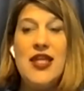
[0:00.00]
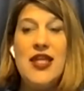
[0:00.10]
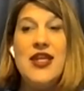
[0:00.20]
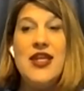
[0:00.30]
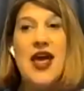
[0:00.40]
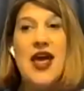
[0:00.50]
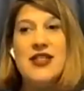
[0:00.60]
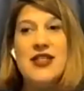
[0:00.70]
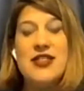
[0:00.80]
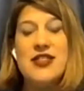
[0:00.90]

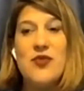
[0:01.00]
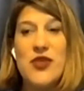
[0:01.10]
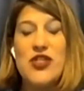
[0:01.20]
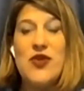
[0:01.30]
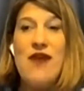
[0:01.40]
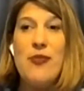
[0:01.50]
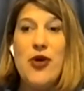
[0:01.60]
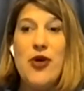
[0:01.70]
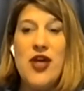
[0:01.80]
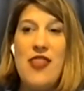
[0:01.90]
Next, once you have the
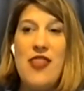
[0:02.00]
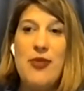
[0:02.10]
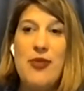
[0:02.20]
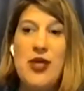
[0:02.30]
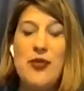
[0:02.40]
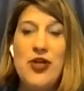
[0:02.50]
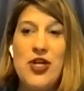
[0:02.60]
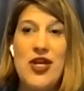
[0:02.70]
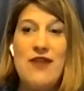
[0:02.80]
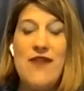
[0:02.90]
book and the people
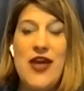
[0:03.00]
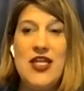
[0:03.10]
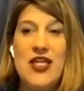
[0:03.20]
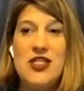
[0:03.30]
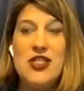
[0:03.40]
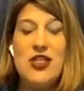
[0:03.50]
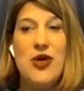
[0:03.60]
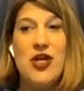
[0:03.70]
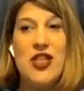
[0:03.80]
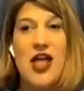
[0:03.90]
you're going to invite to
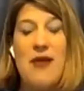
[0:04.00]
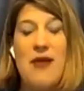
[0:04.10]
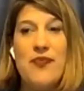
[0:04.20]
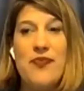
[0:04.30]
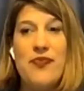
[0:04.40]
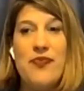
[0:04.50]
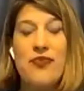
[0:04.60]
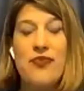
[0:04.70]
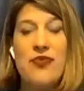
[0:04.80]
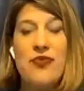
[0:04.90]
the book club,
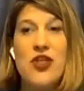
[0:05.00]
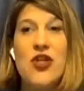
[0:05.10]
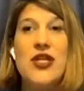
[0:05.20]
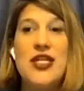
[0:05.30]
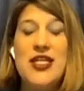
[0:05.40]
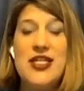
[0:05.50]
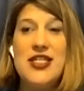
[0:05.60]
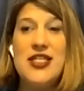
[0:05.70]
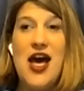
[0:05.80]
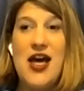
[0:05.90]
you're going to need a
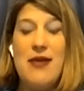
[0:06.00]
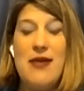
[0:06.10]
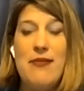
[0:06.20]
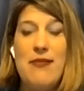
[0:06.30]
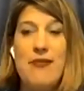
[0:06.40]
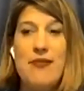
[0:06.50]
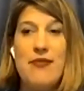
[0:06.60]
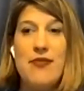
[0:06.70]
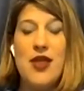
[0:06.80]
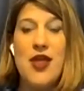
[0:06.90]
time.
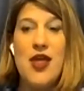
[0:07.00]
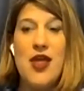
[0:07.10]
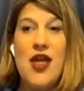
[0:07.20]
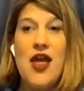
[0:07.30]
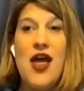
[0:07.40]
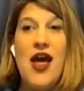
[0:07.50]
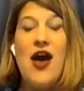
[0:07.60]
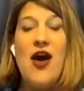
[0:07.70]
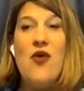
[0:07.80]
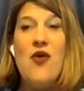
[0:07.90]

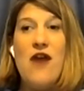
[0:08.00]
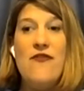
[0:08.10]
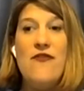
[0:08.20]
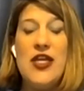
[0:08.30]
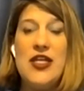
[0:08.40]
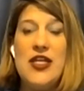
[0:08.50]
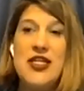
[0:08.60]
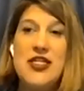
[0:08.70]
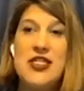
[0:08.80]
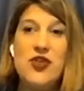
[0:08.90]
How often is
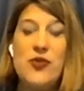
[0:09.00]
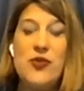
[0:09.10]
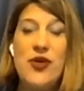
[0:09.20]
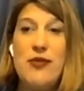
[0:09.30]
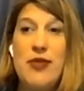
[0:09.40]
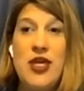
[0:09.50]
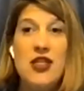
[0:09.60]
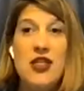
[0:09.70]
this group going to meet?